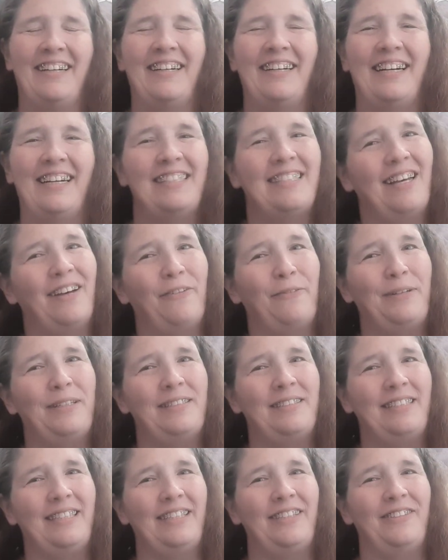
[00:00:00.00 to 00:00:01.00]
Until we
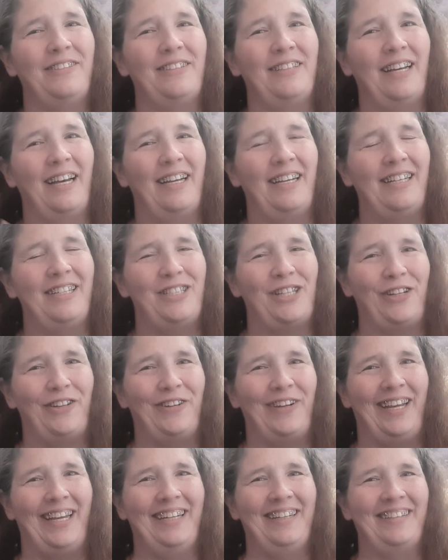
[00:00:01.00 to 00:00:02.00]
see each other
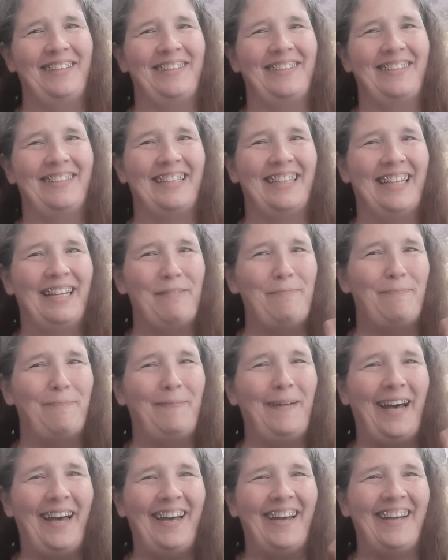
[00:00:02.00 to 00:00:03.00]
again.
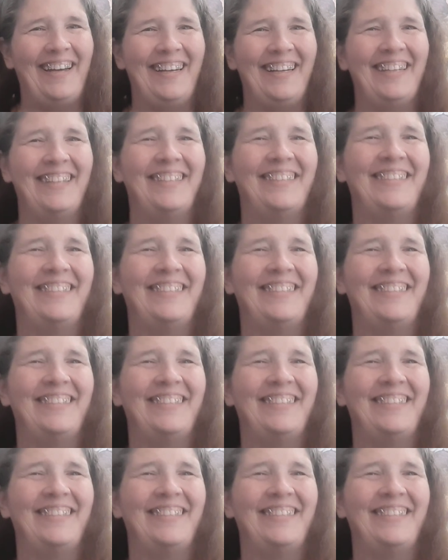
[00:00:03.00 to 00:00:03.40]
Bye.